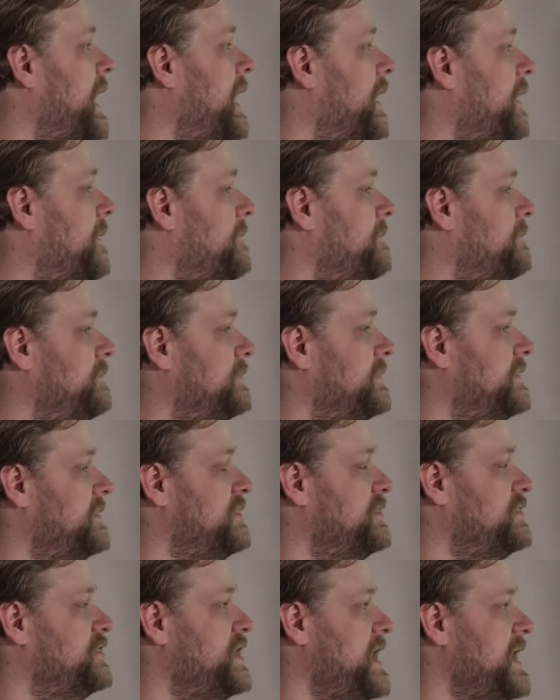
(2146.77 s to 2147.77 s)
Um,
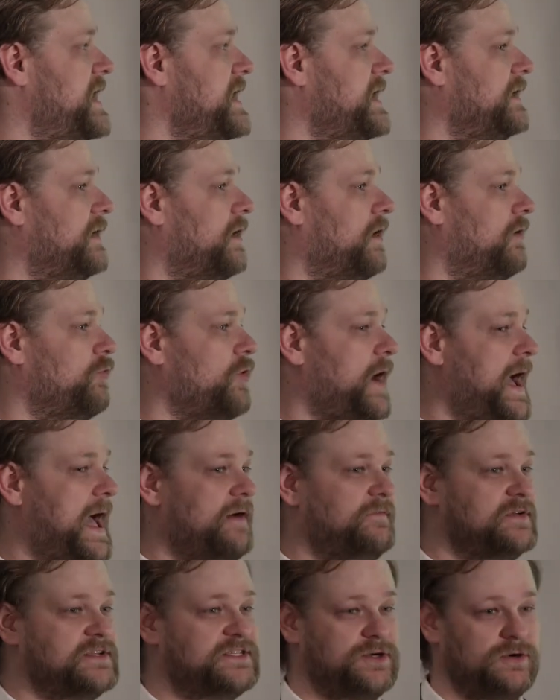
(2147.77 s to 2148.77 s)
they will
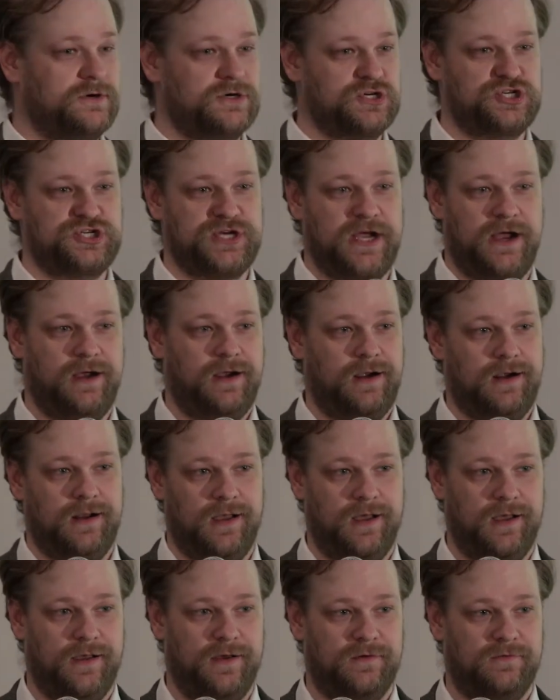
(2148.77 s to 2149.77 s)
have a certain share
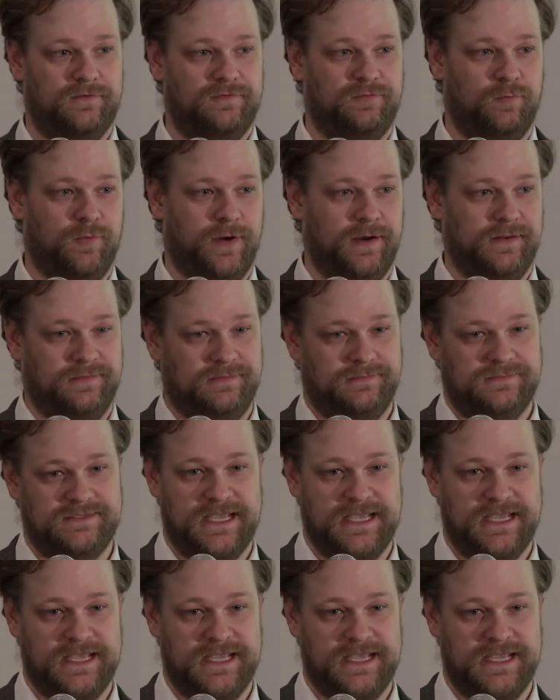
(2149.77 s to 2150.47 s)
of what